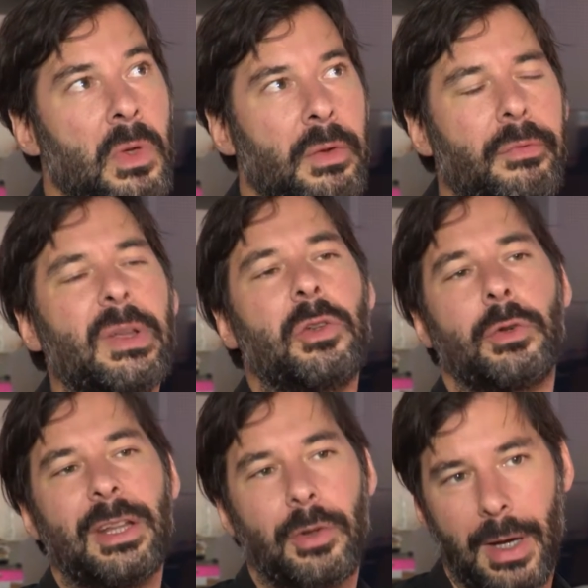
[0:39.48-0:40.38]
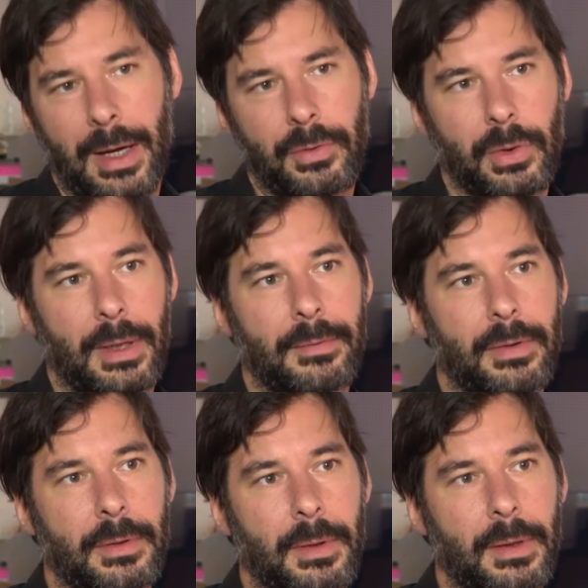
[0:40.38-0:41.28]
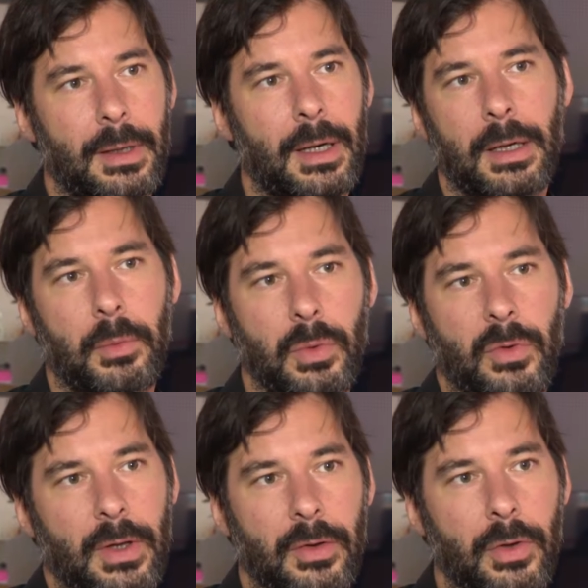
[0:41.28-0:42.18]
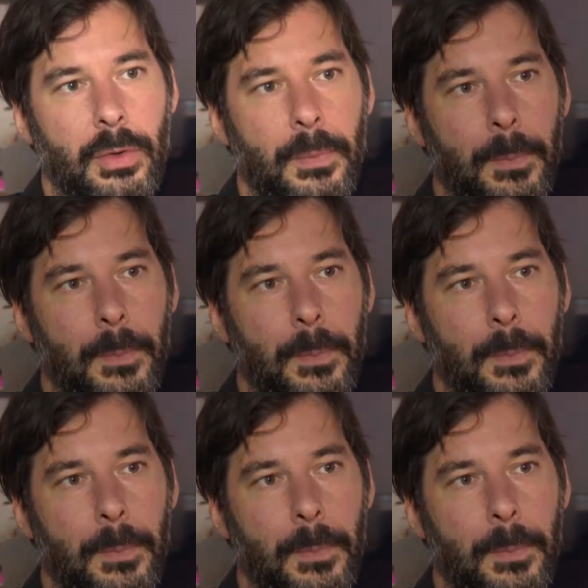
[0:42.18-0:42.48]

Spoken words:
feature that you have to have. I wouldn't think so.